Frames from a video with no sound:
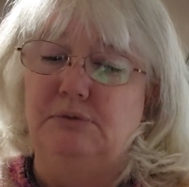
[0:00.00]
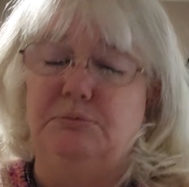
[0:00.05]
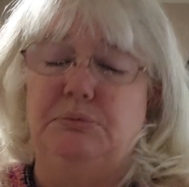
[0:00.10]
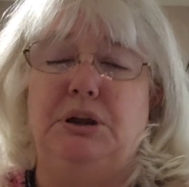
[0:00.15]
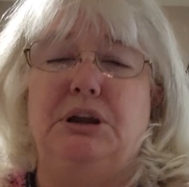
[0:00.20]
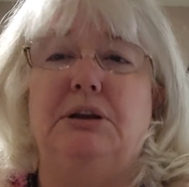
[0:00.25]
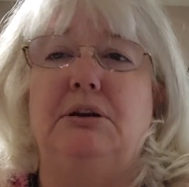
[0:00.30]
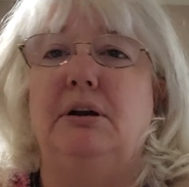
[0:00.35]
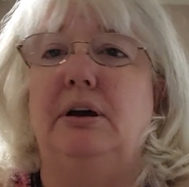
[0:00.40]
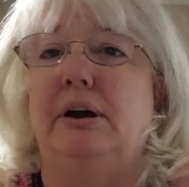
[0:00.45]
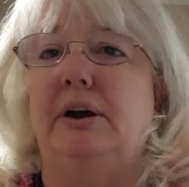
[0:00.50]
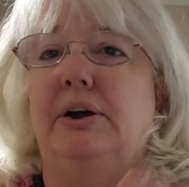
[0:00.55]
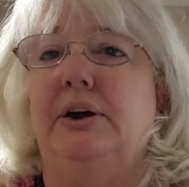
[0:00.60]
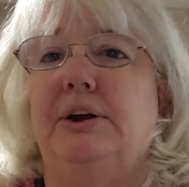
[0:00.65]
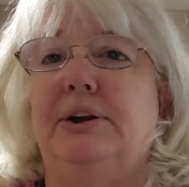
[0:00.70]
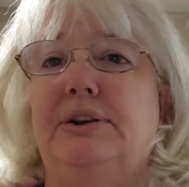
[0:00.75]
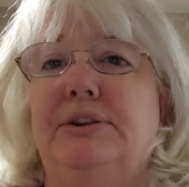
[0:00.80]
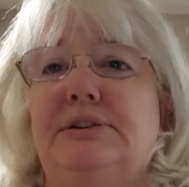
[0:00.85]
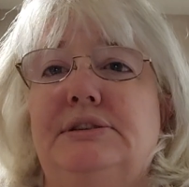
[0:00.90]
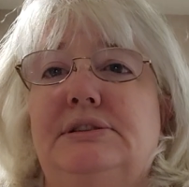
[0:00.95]

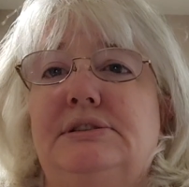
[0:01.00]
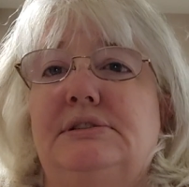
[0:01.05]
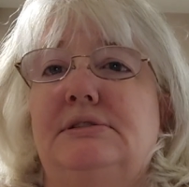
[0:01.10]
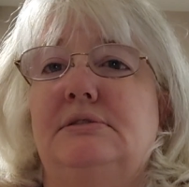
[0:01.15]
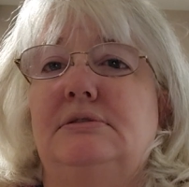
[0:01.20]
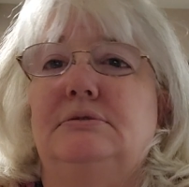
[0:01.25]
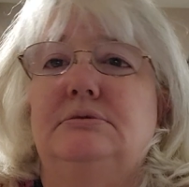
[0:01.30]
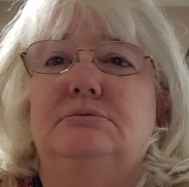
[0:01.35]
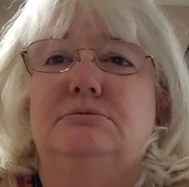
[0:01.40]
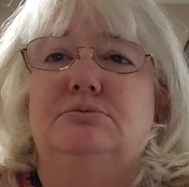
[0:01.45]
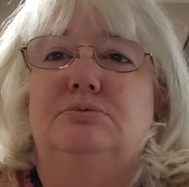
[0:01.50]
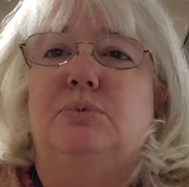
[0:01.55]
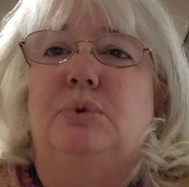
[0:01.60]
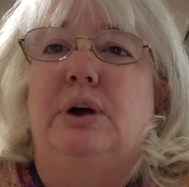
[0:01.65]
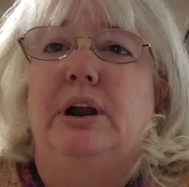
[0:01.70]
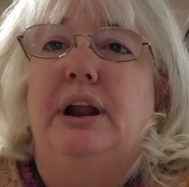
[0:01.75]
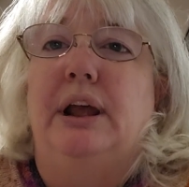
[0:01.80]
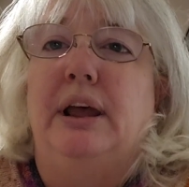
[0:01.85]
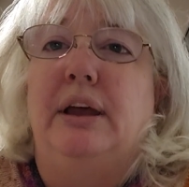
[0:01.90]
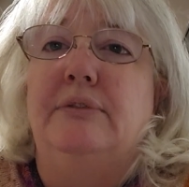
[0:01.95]
because
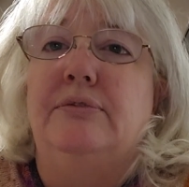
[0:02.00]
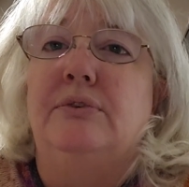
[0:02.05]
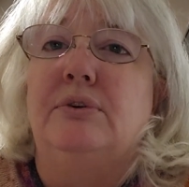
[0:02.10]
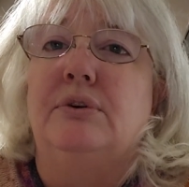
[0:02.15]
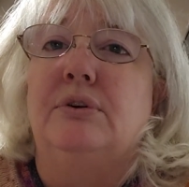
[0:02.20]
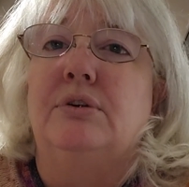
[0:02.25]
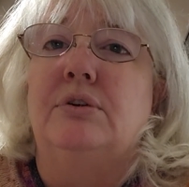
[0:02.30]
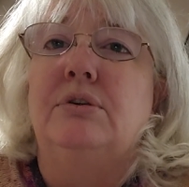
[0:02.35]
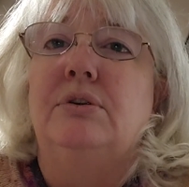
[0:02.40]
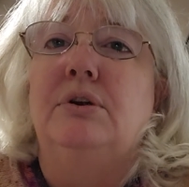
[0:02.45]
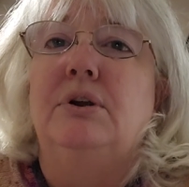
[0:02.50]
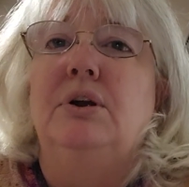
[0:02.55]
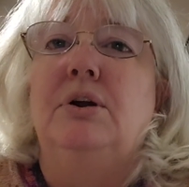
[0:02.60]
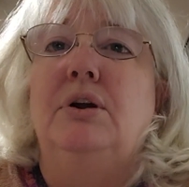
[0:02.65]
whatever,